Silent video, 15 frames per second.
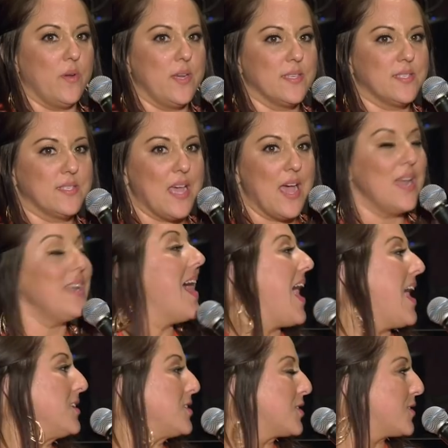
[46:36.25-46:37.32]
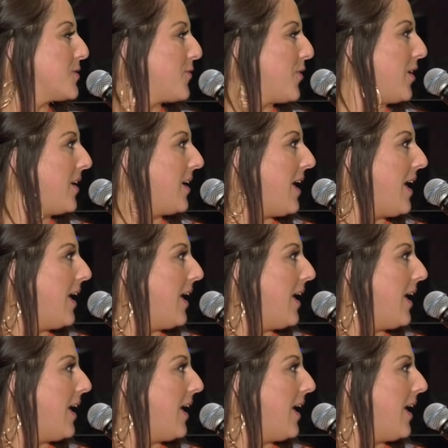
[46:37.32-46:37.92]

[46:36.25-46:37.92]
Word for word: when a son asks for